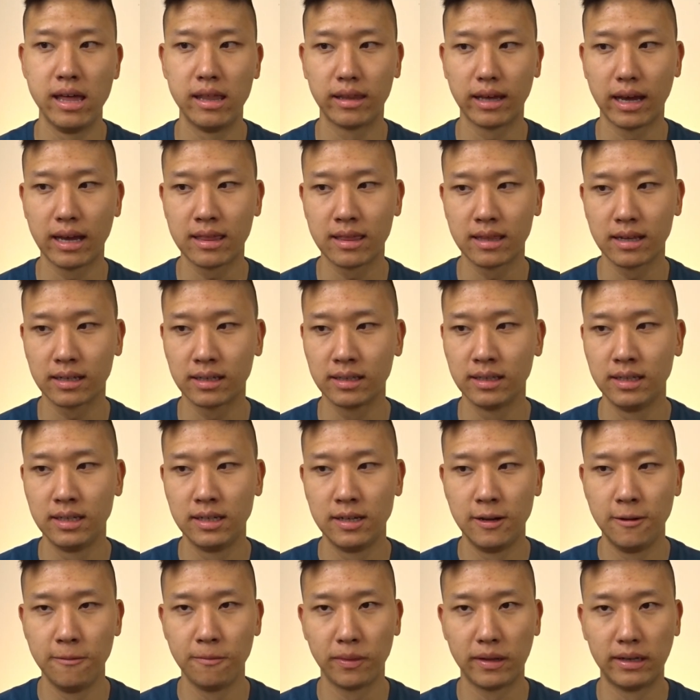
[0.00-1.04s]
I think
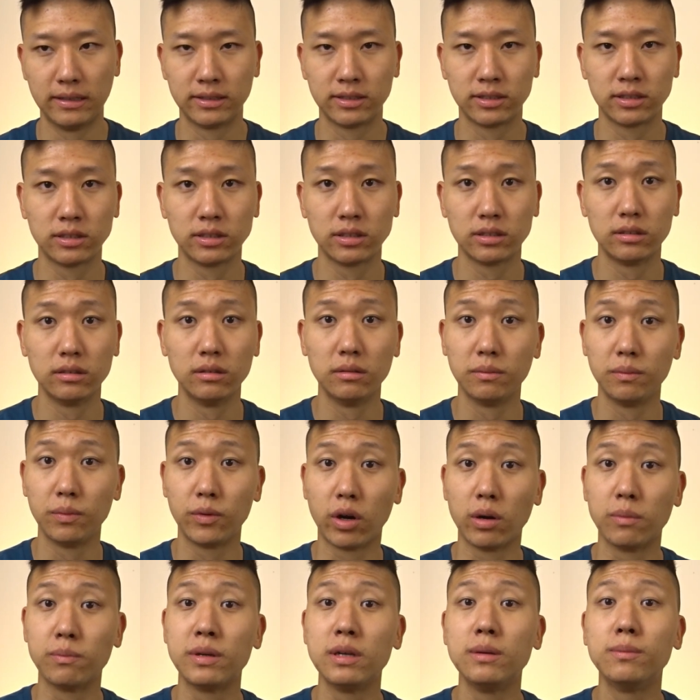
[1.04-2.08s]
there
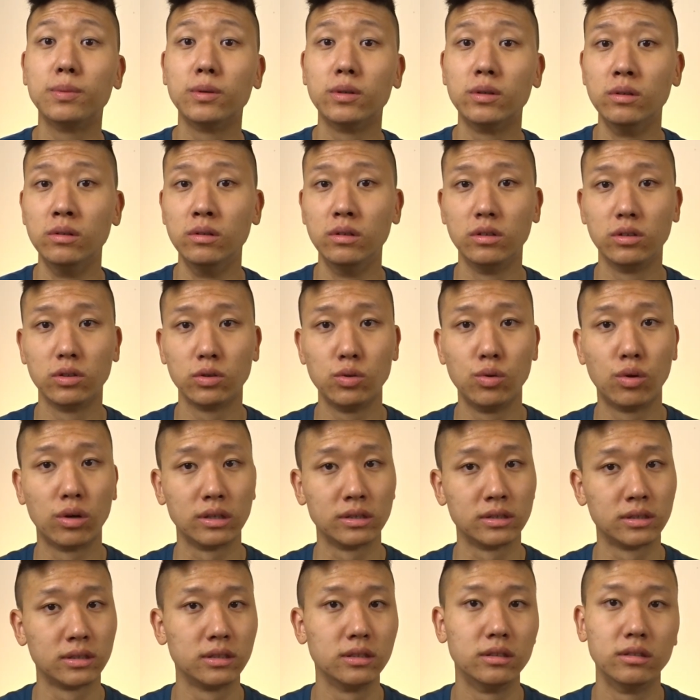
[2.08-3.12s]
are people who are
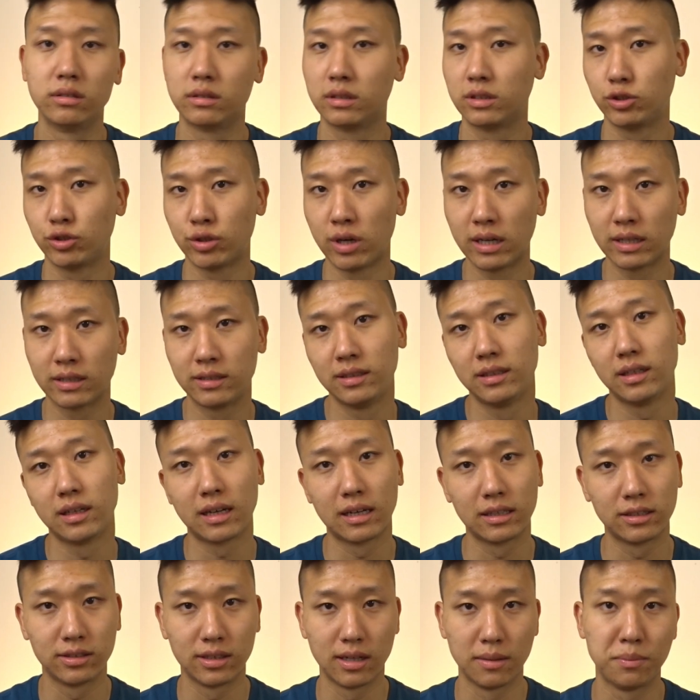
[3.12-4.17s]
still trying to
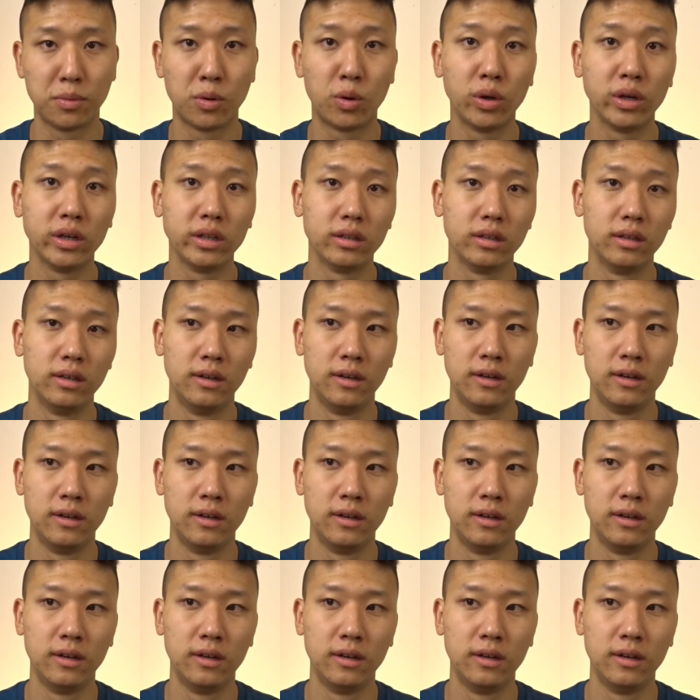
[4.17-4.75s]
get to that point.